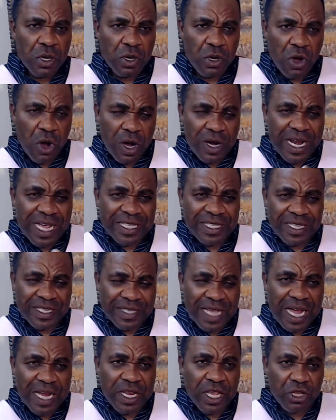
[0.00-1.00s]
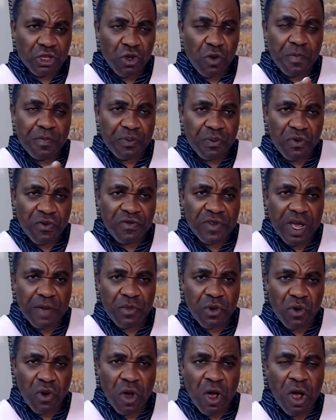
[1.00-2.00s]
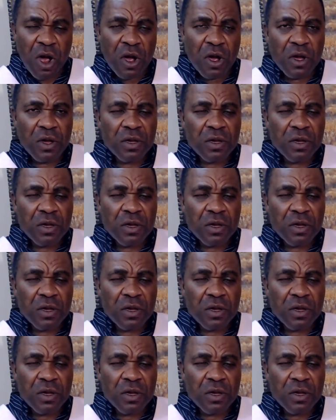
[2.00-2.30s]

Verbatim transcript: God has decided to prove them wrong.